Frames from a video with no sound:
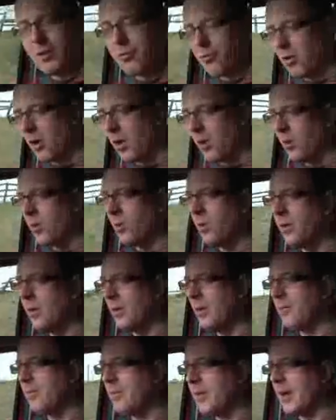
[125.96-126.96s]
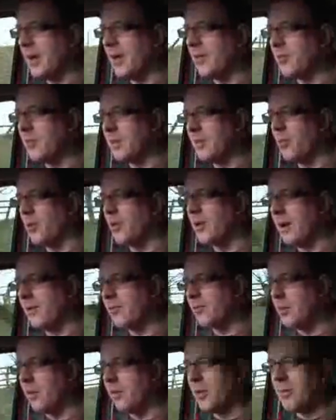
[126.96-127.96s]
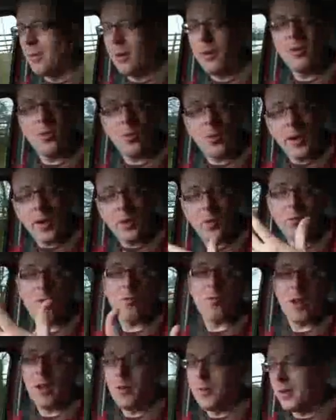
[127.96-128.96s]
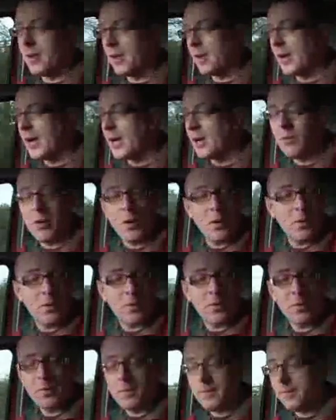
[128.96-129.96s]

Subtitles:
less roll, and it's a bit more comfortable on the motorway and on flowing A roads.